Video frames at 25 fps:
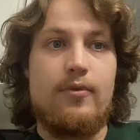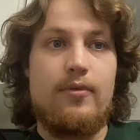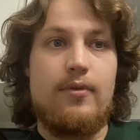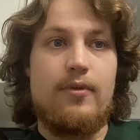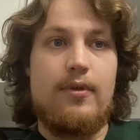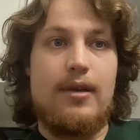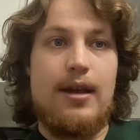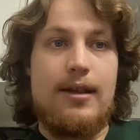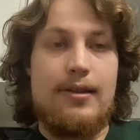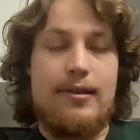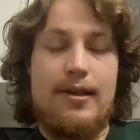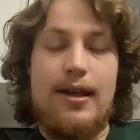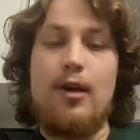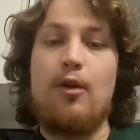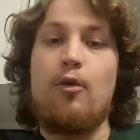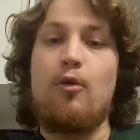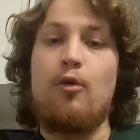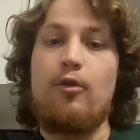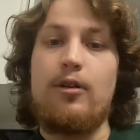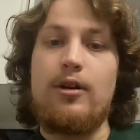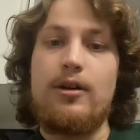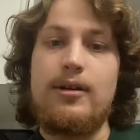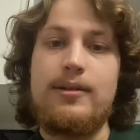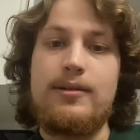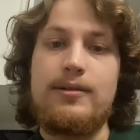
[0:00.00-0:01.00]
Isaiah
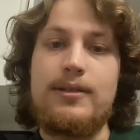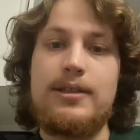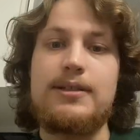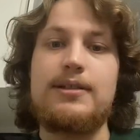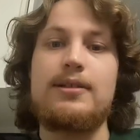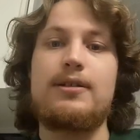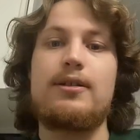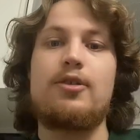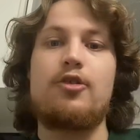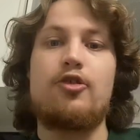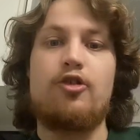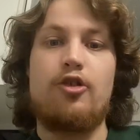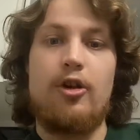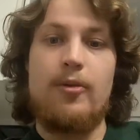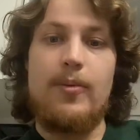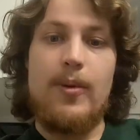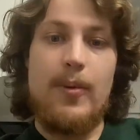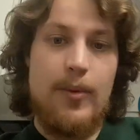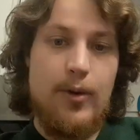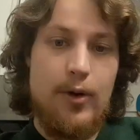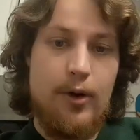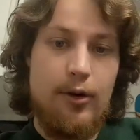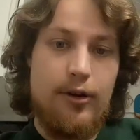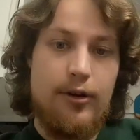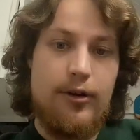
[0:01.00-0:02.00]
Horton, Jeremy
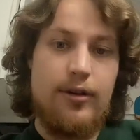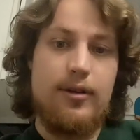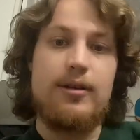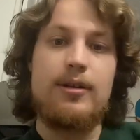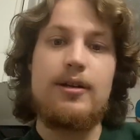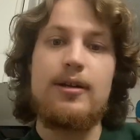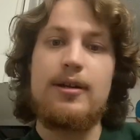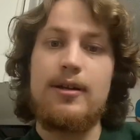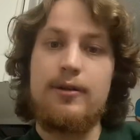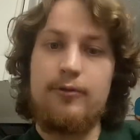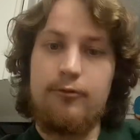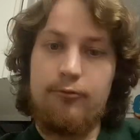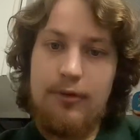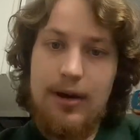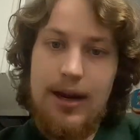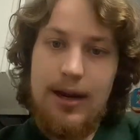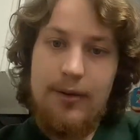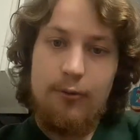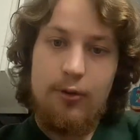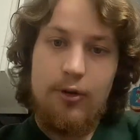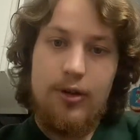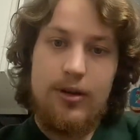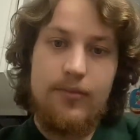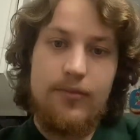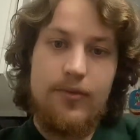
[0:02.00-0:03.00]
Bernard, Ryan
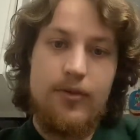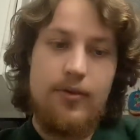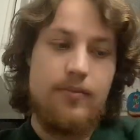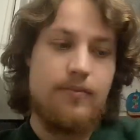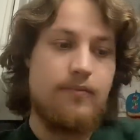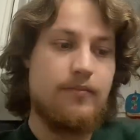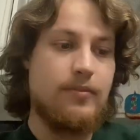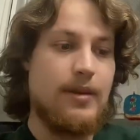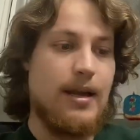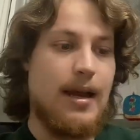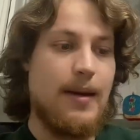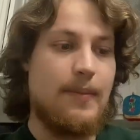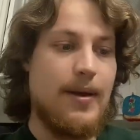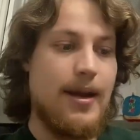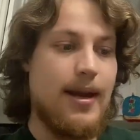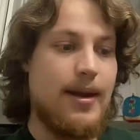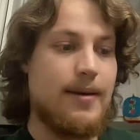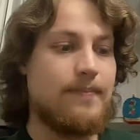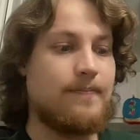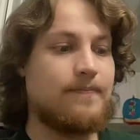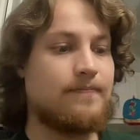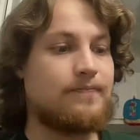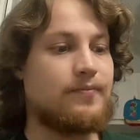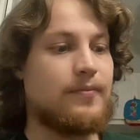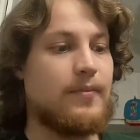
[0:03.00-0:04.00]
Williams. Not bad.